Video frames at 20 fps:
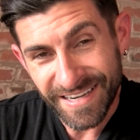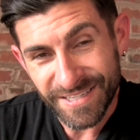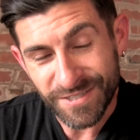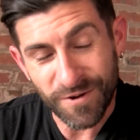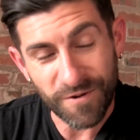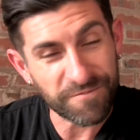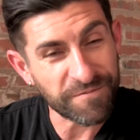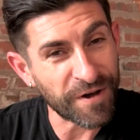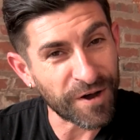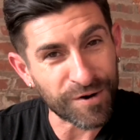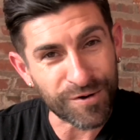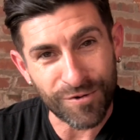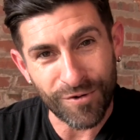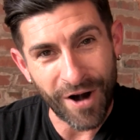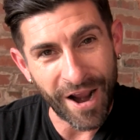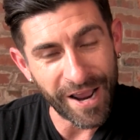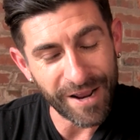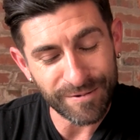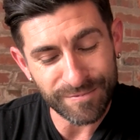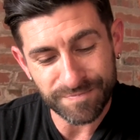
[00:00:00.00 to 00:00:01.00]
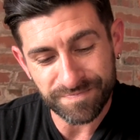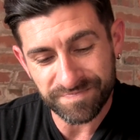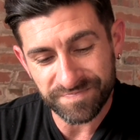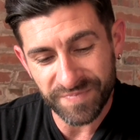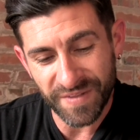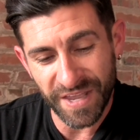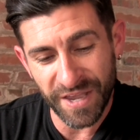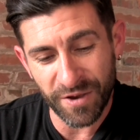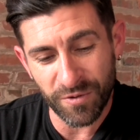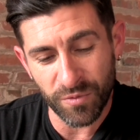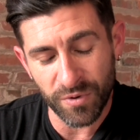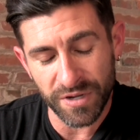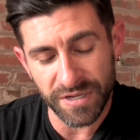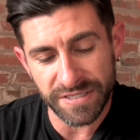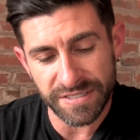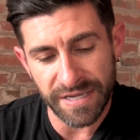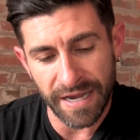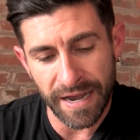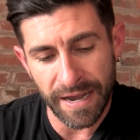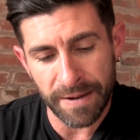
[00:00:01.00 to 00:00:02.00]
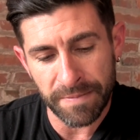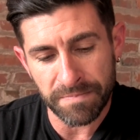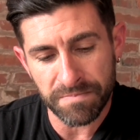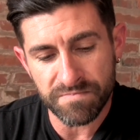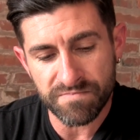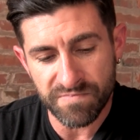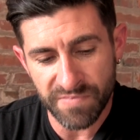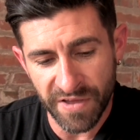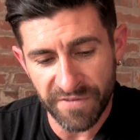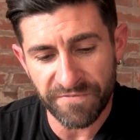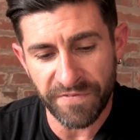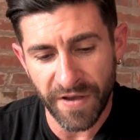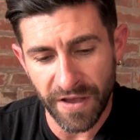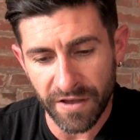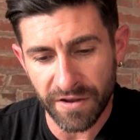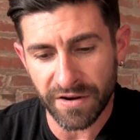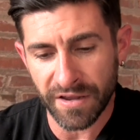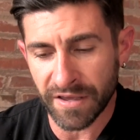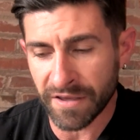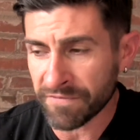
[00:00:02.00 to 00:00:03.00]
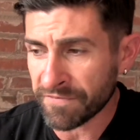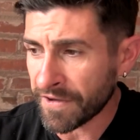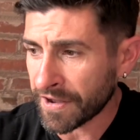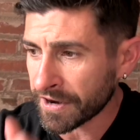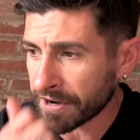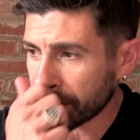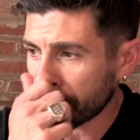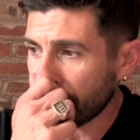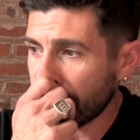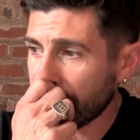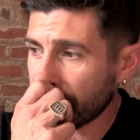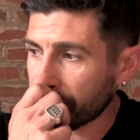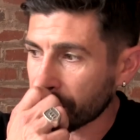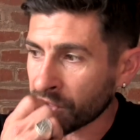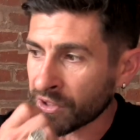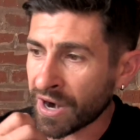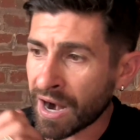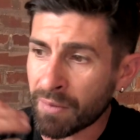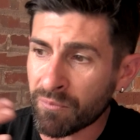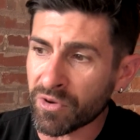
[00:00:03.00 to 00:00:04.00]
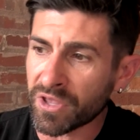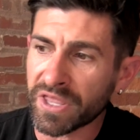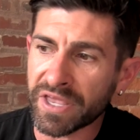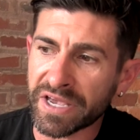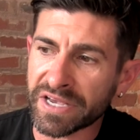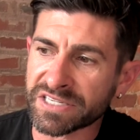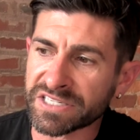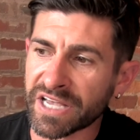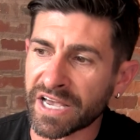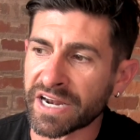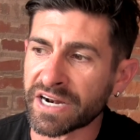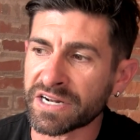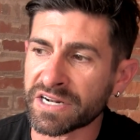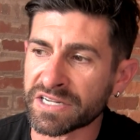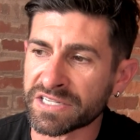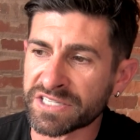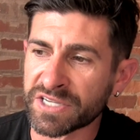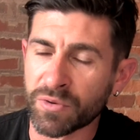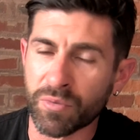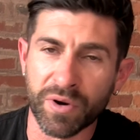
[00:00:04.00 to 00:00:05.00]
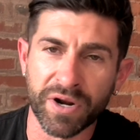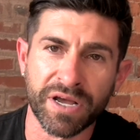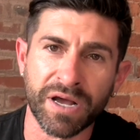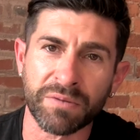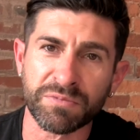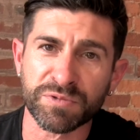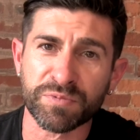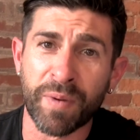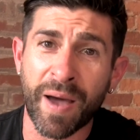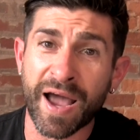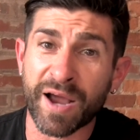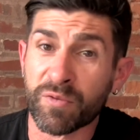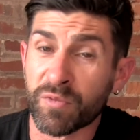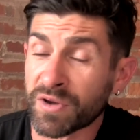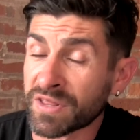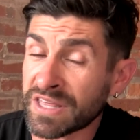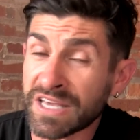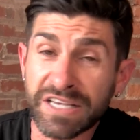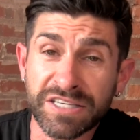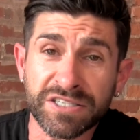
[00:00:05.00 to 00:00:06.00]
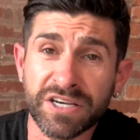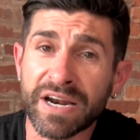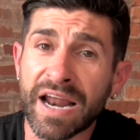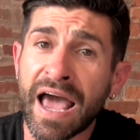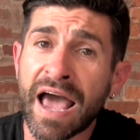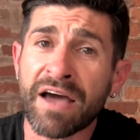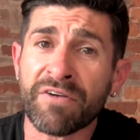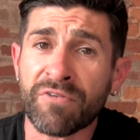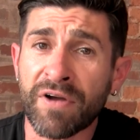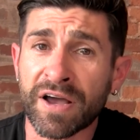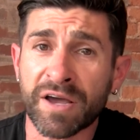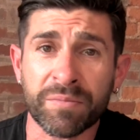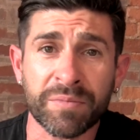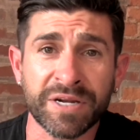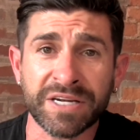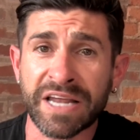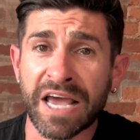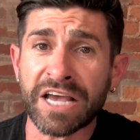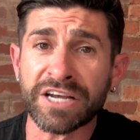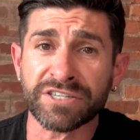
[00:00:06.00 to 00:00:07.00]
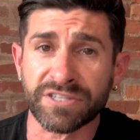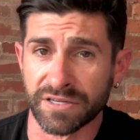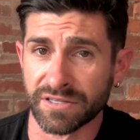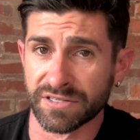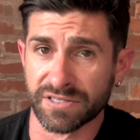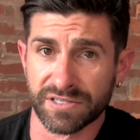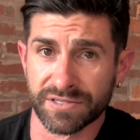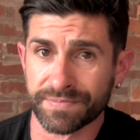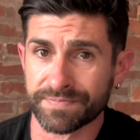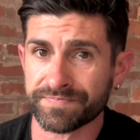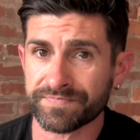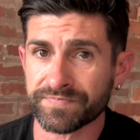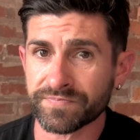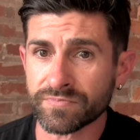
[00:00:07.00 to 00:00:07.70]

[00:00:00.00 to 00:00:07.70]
So it felt great. It was, um, it felt, it felt incredible, and I'm really excited to see what he comes back with. He's going to have recommendations.